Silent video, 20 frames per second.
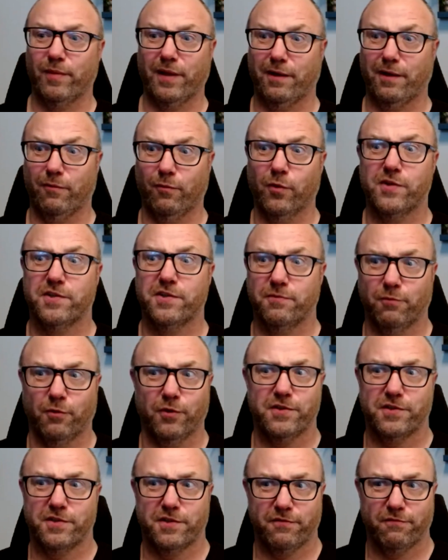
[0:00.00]
like what's
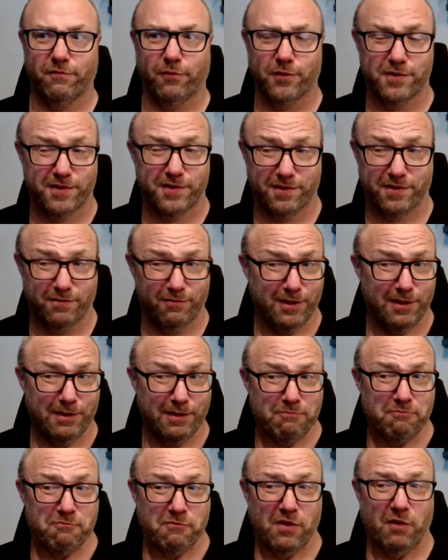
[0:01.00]

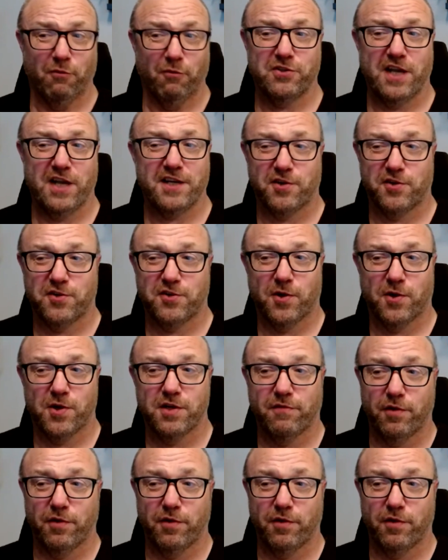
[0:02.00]
the extra charge?